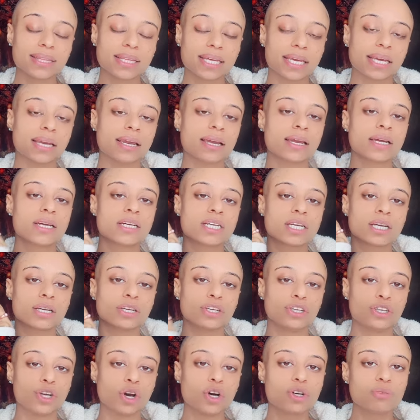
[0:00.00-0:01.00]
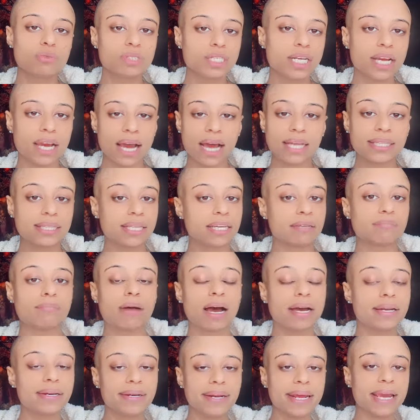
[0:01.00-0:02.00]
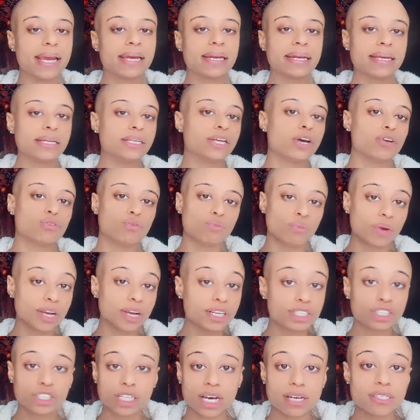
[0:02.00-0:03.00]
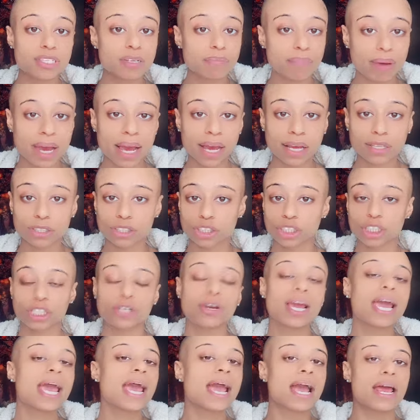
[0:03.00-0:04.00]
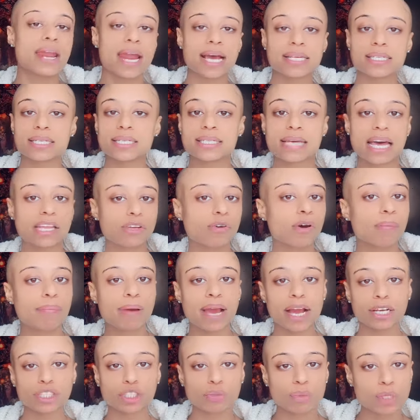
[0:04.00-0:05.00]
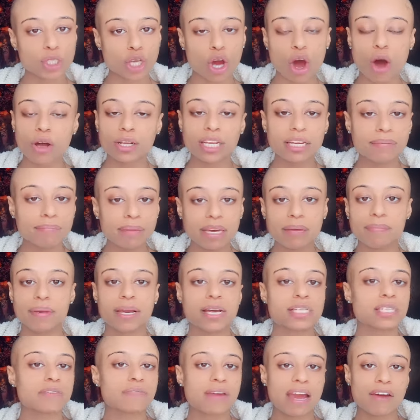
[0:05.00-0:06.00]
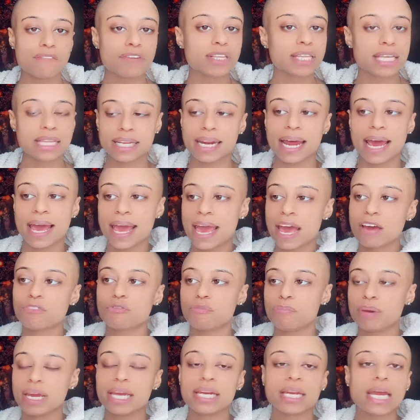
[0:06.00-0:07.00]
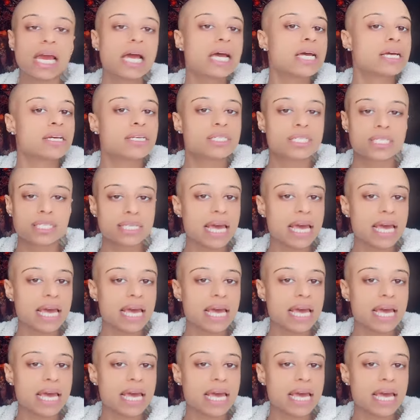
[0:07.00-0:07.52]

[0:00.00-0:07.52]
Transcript: I think yo did. i think my daddy done reached out to pastor and that's exactly what pastor was calling me because of everything that i have been